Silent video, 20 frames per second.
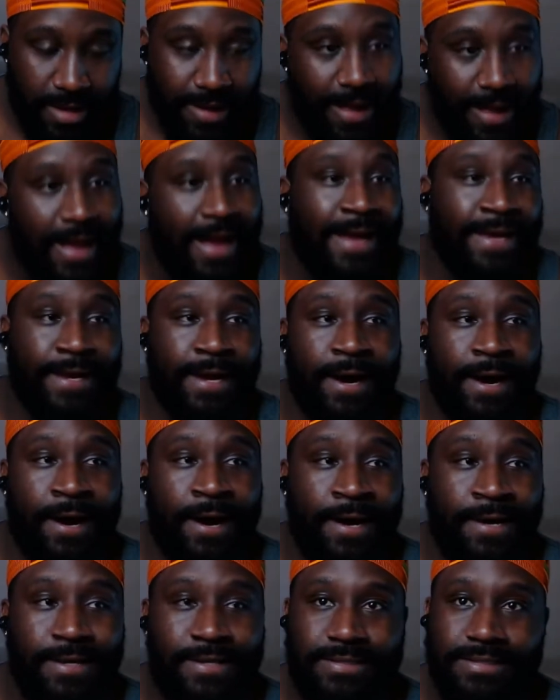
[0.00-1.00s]

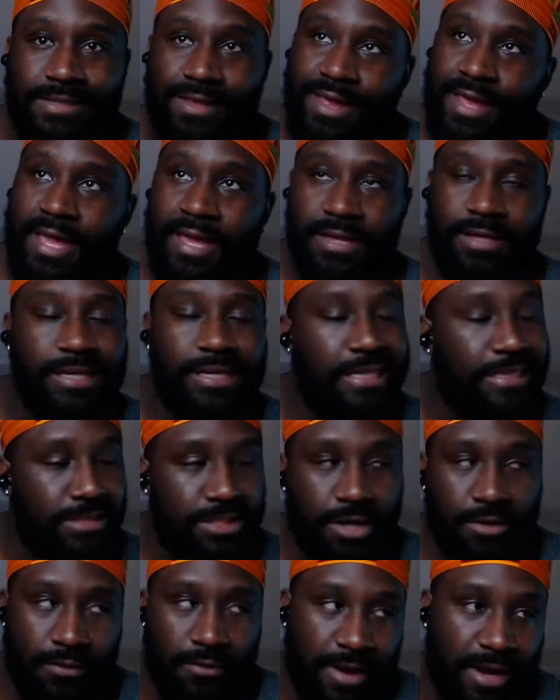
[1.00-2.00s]
Icon, it's
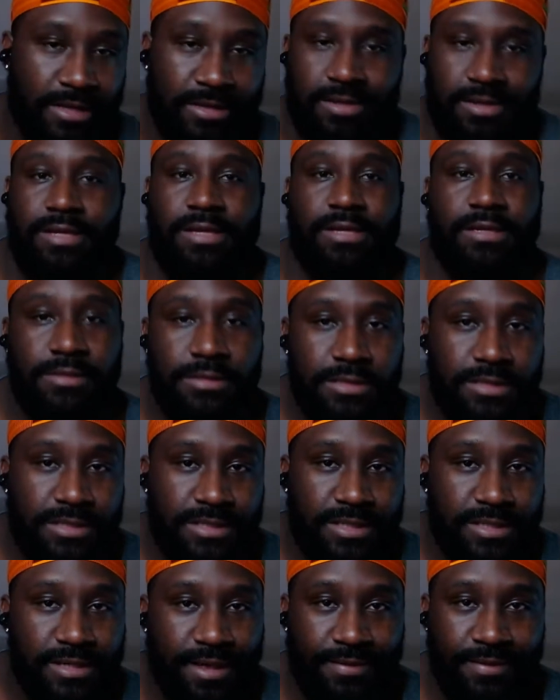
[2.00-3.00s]
alright.
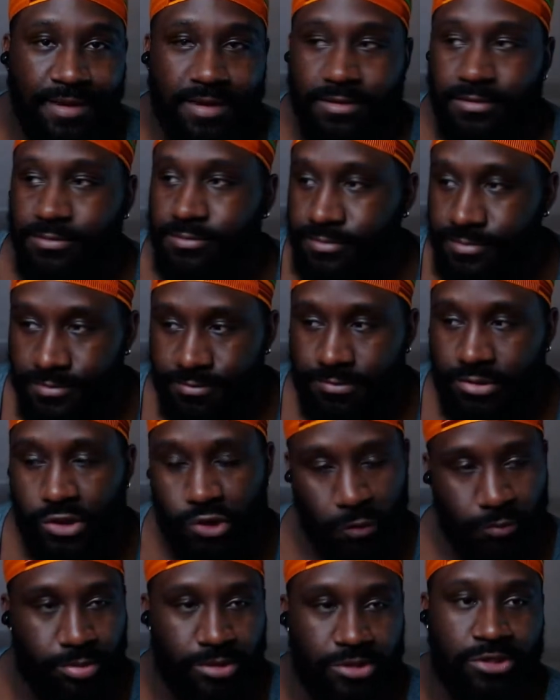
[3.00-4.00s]
And then
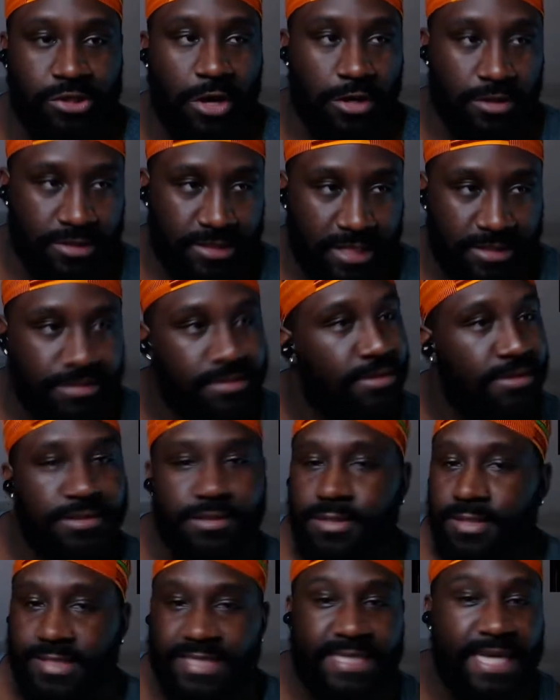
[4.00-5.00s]
Superstars, that's just
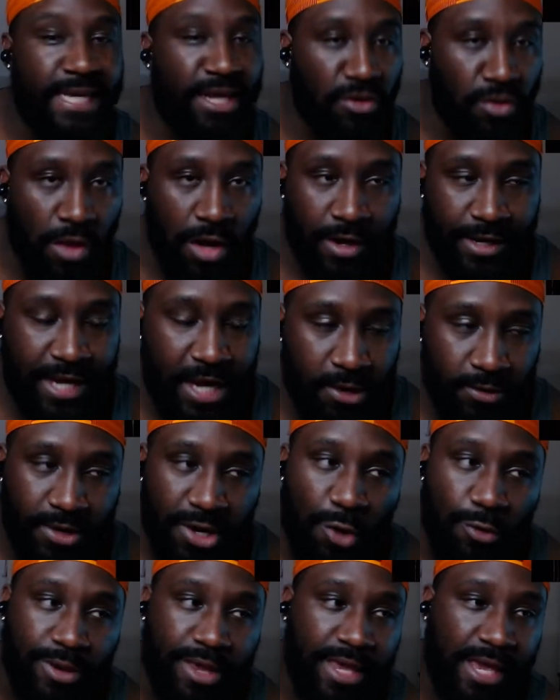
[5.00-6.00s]
the sing-along
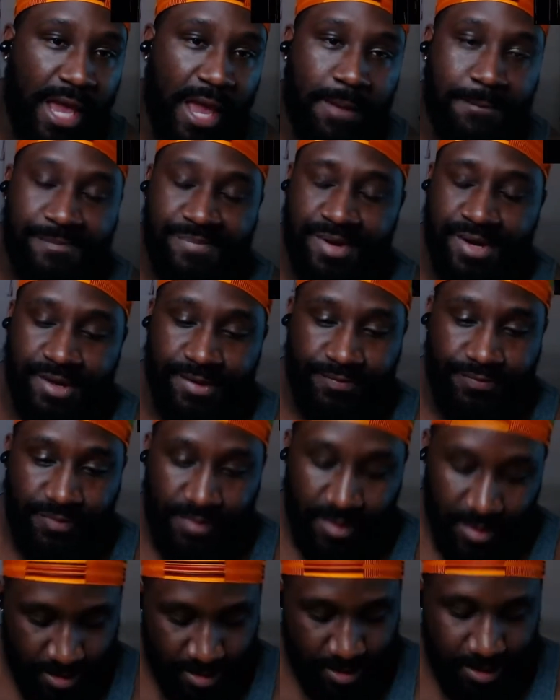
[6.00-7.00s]
karaoke game. But
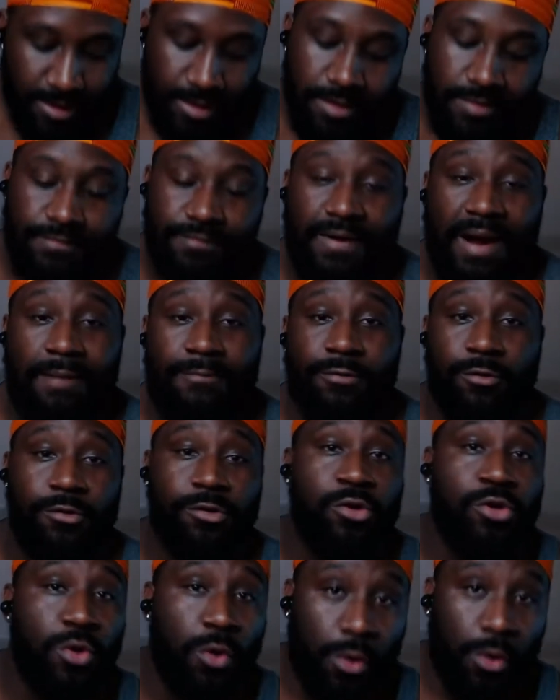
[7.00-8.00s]
Fight for New
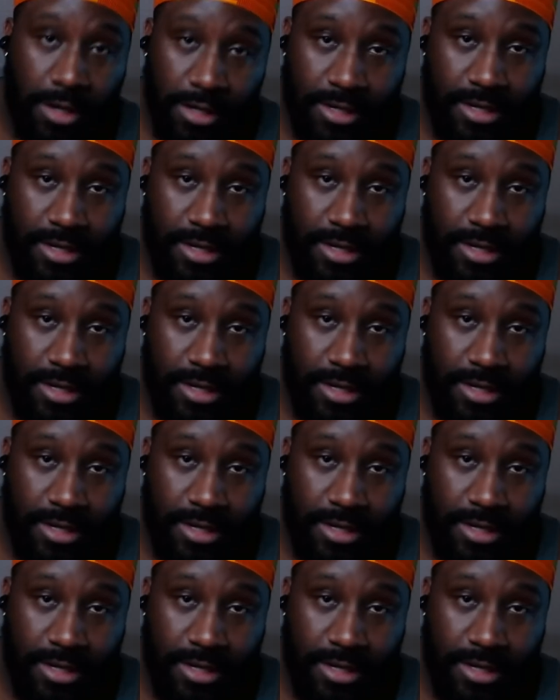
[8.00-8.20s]
York,